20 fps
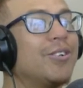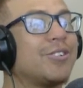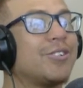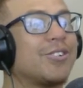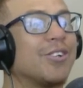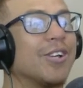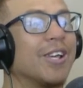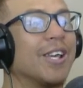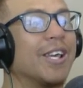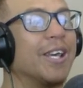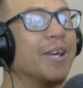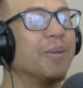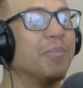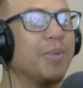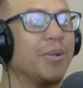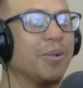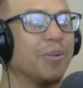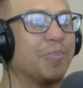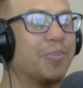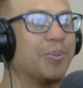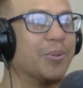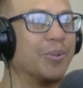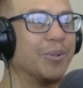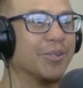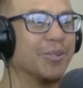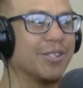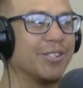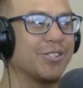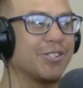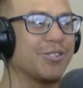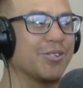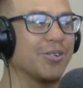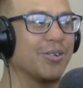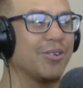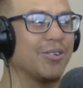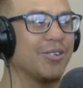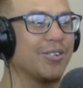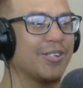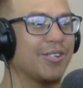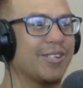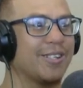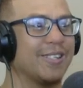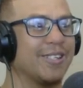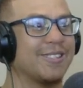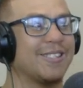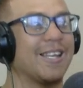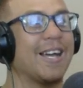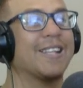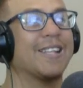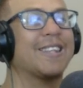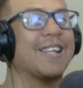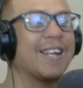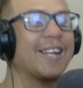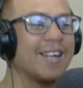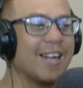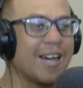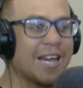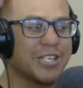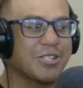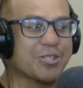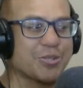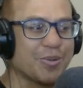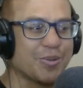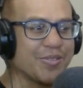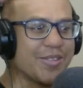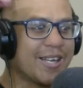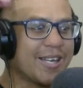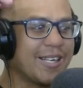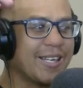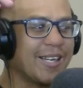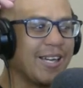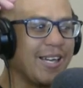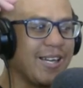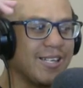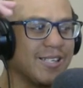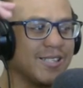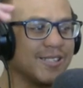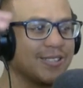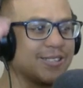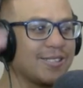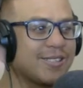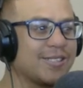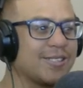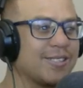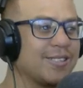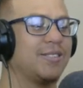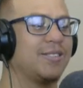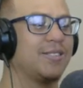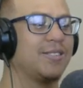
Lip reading: so Himmel pulled the sword. Is that that nice one that he has?